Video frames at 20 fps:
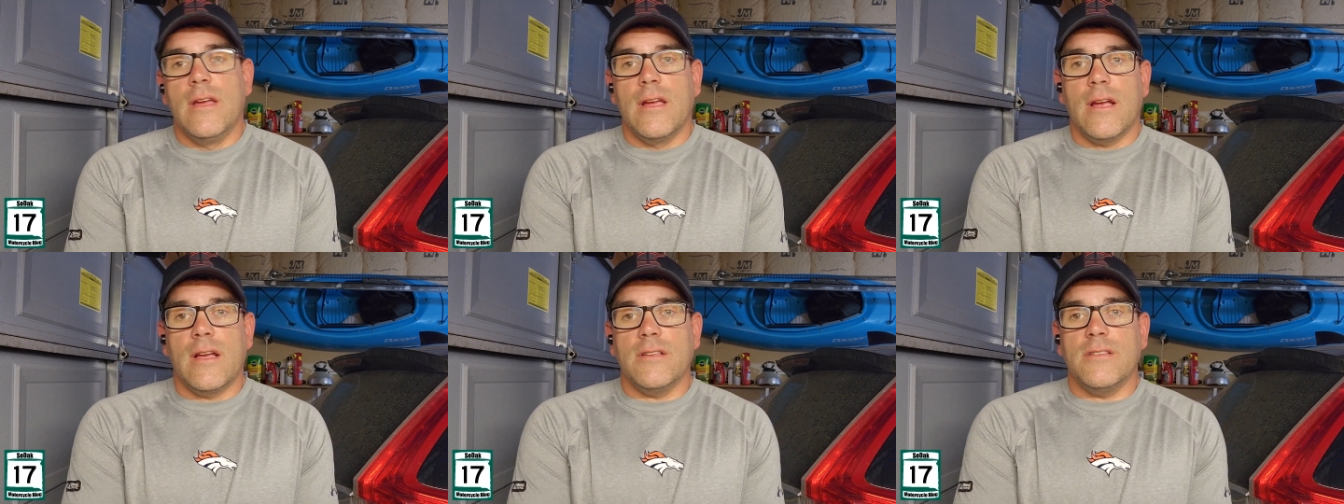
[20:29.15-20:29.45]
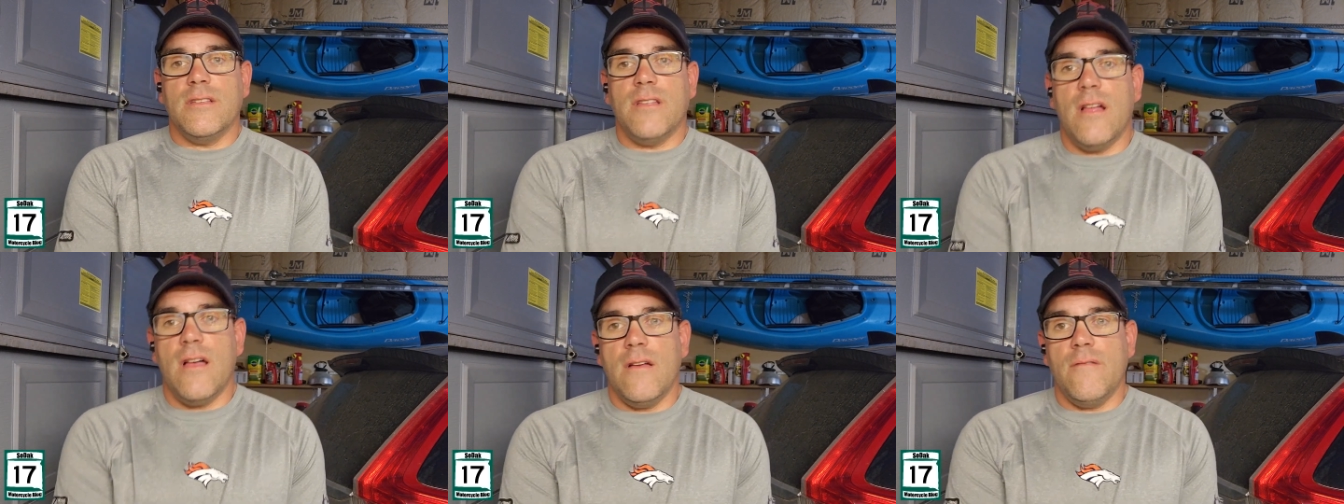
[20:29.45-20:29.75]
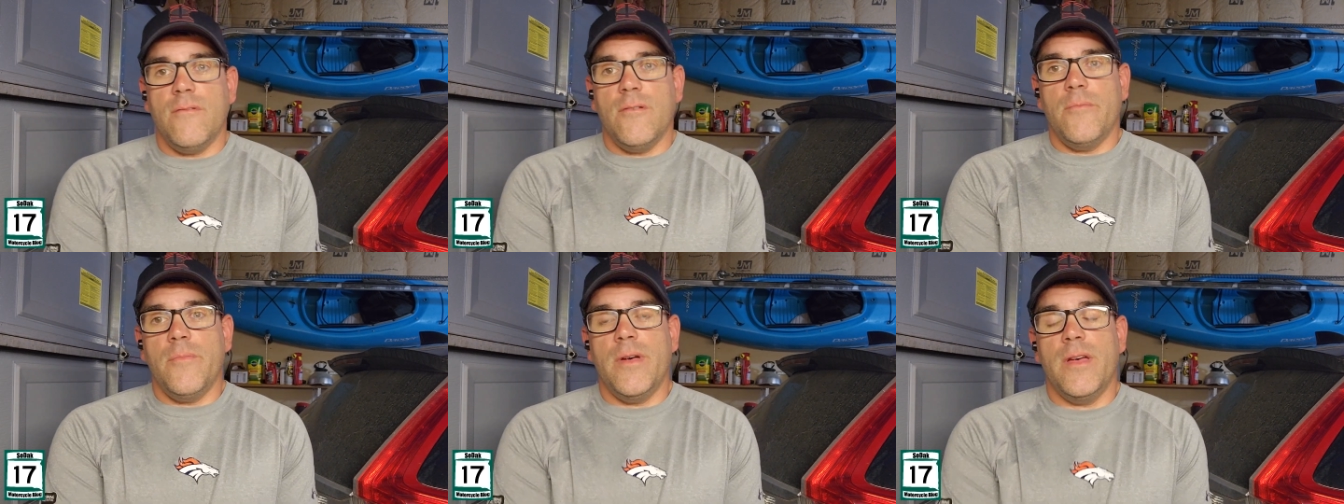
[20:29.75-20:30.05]
because a lot of
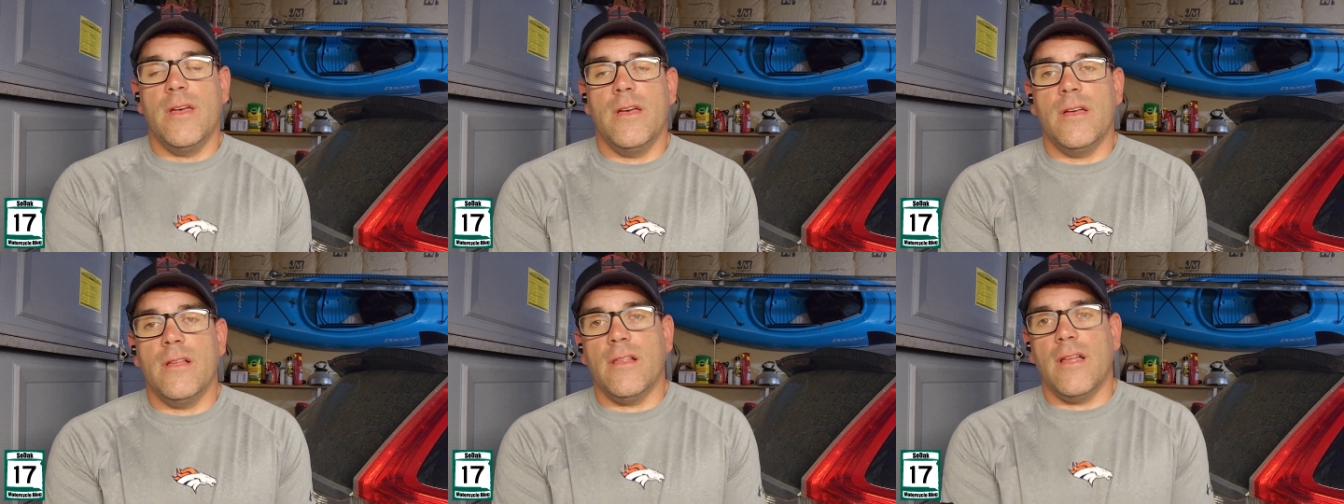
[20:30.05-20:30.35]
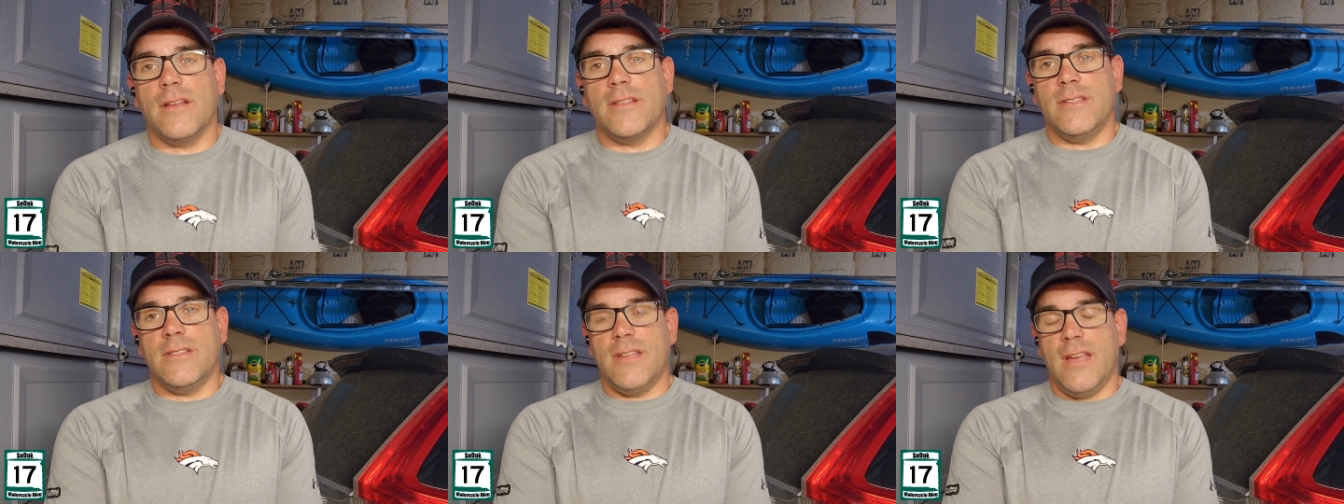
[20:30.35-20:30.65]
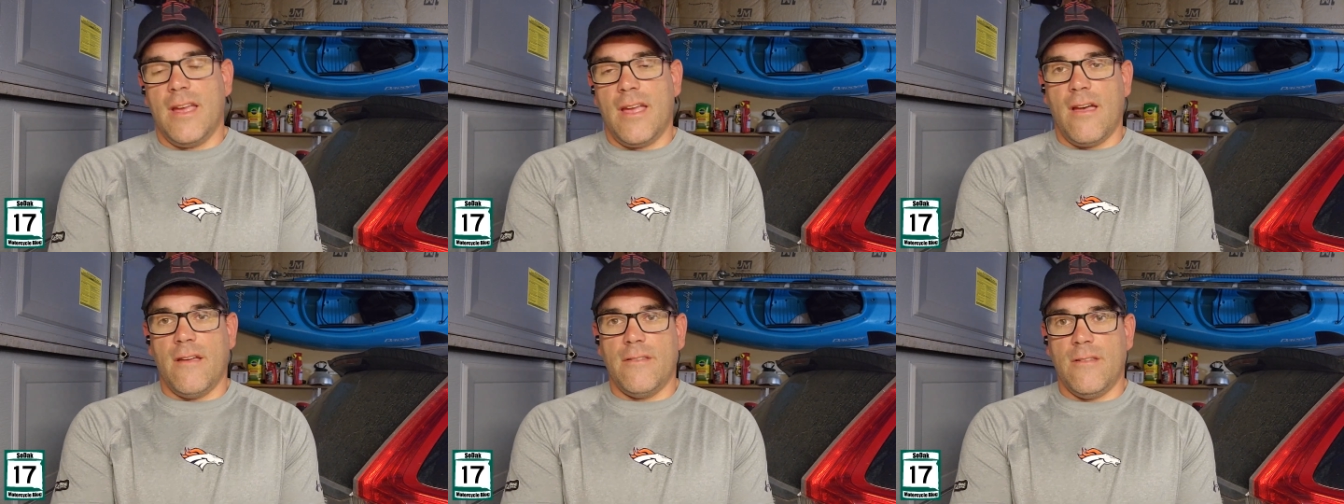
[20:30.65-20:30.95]
them like to
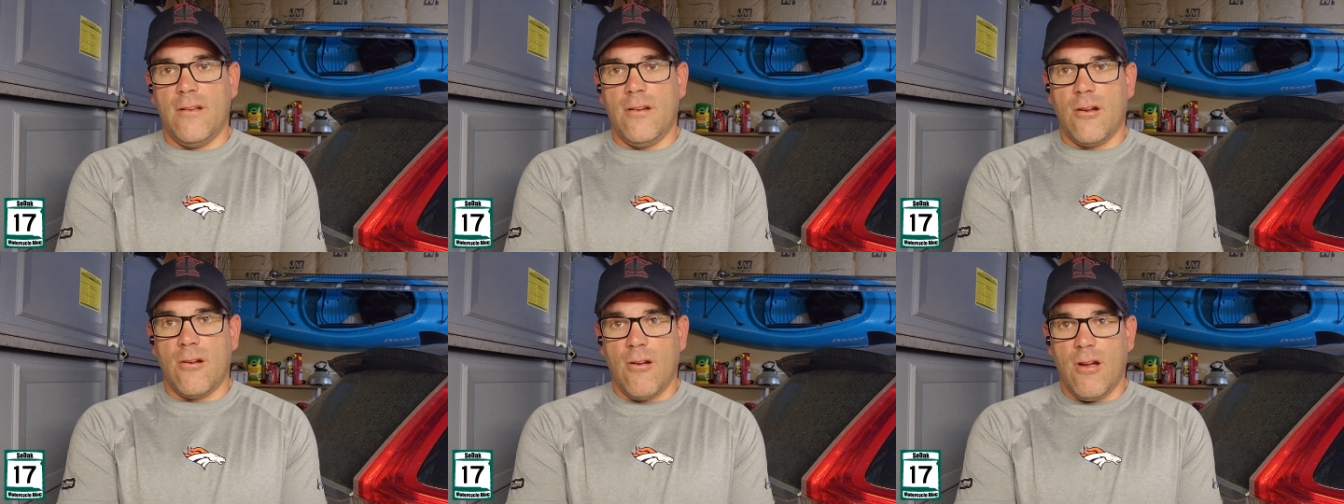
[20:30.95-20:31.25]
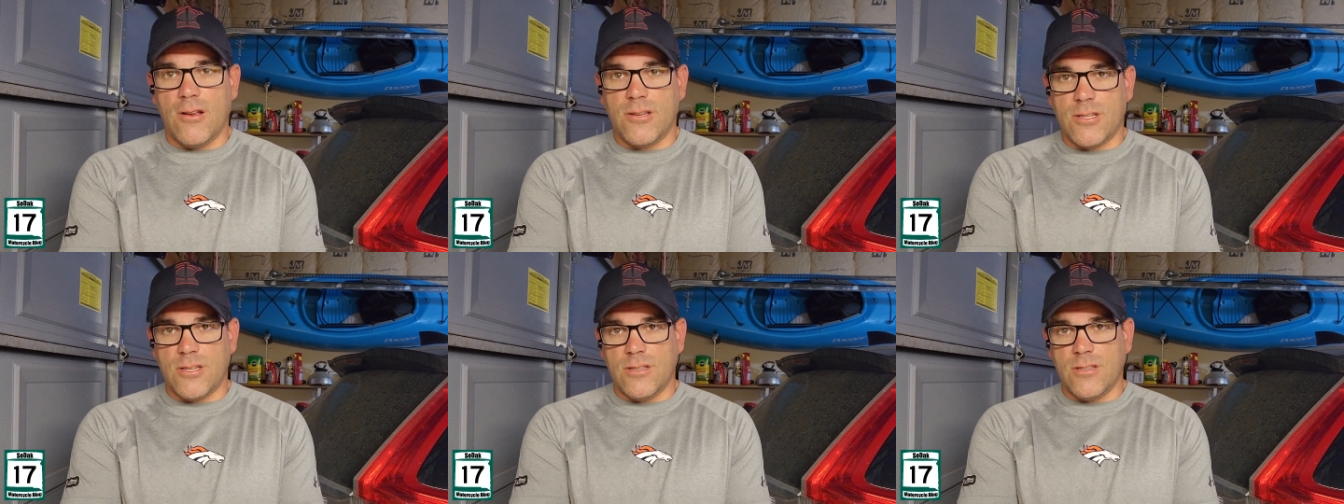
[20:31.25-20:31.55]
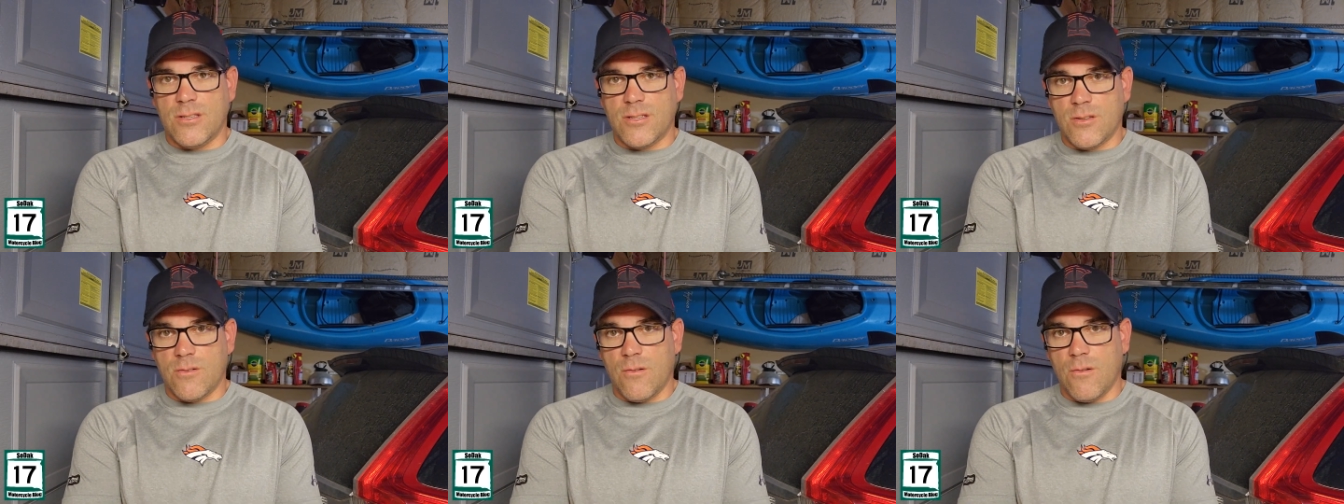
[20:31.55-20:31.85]
take out their
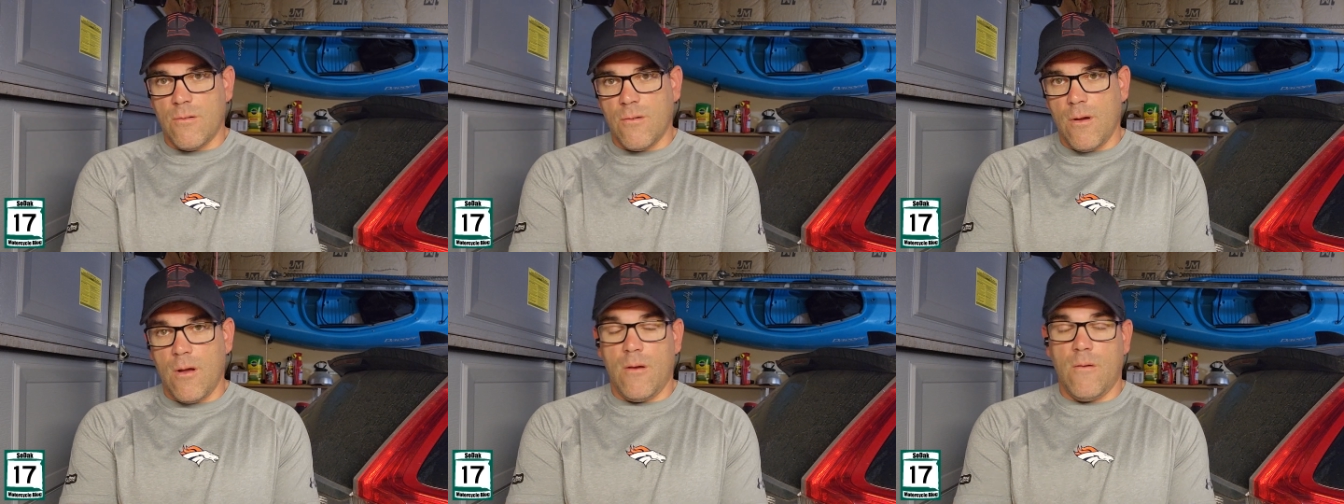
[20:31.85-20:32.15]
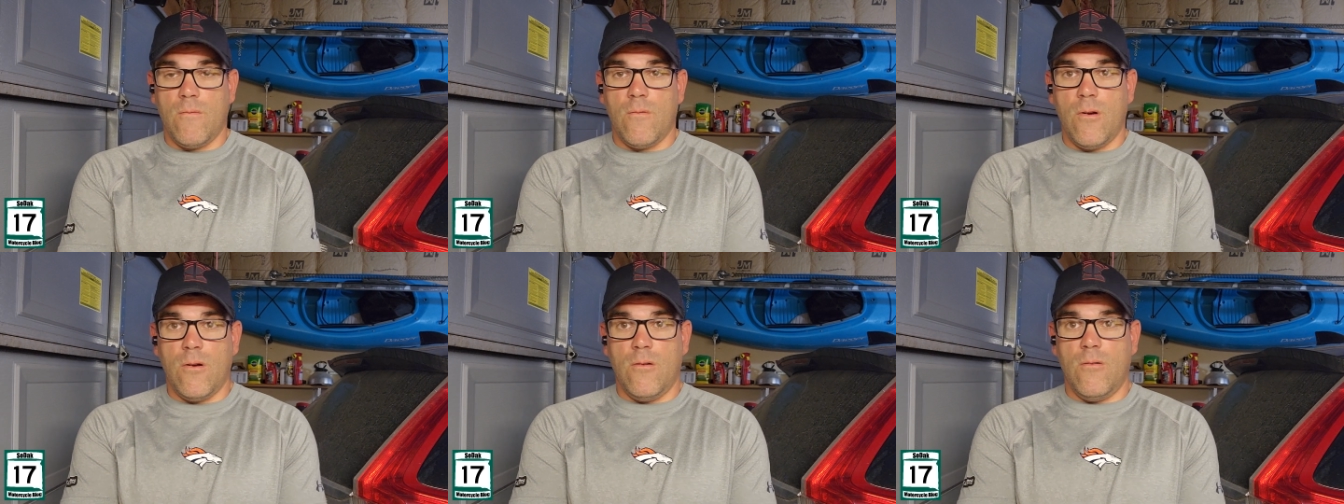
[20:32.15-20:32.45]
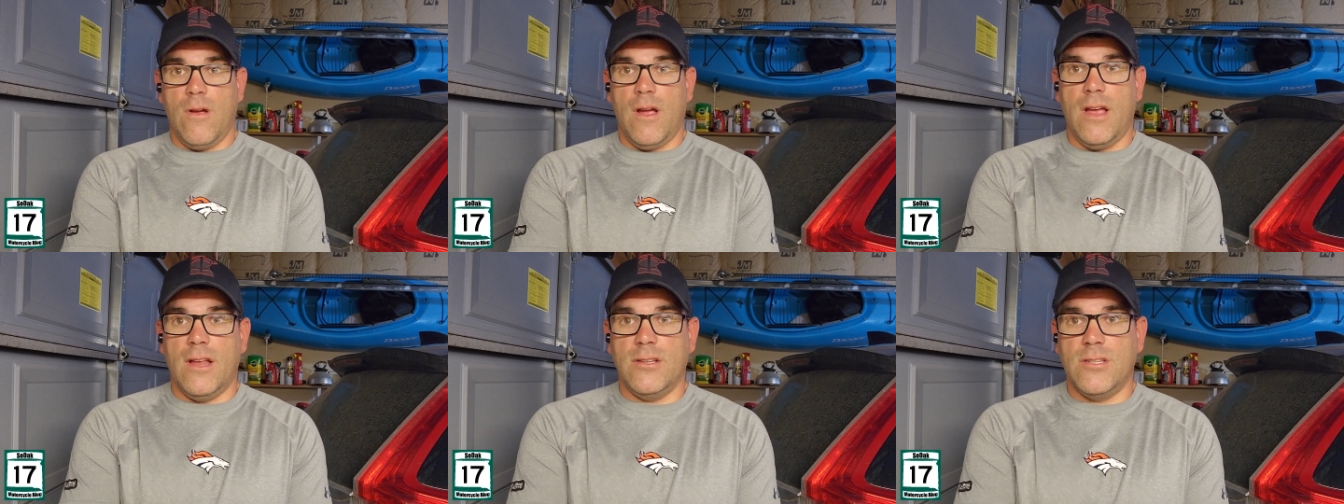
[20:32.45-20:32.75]
aggressions through road
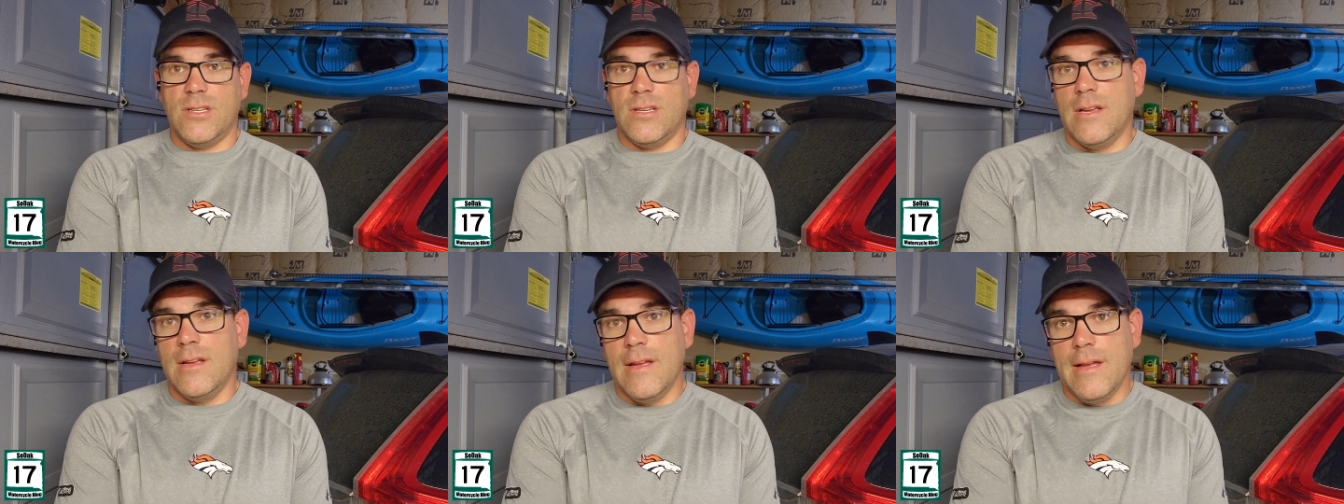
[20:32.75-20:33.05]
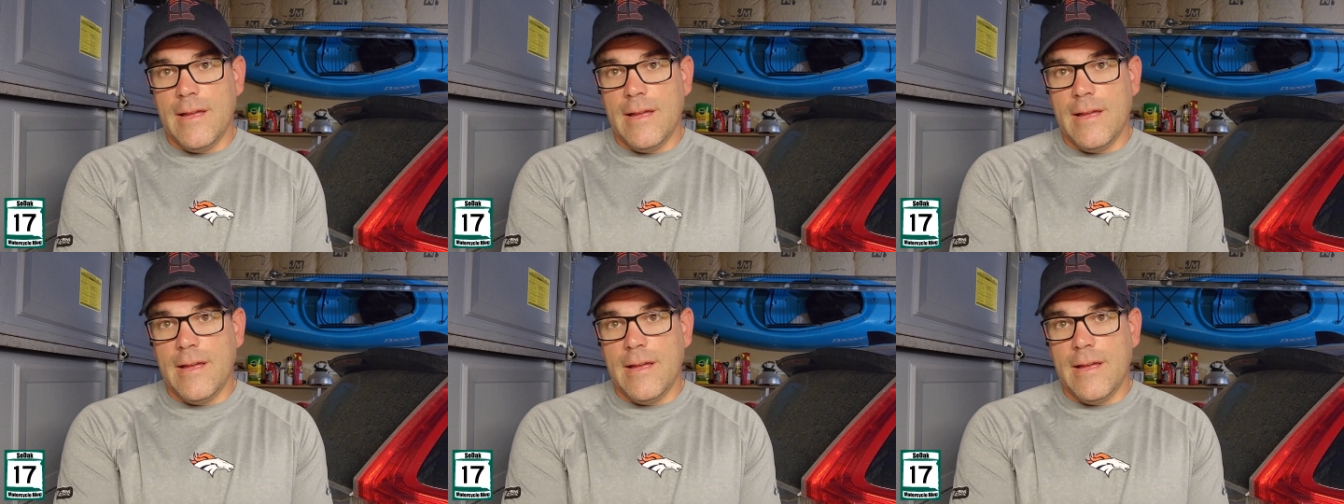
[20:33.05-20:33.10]
rage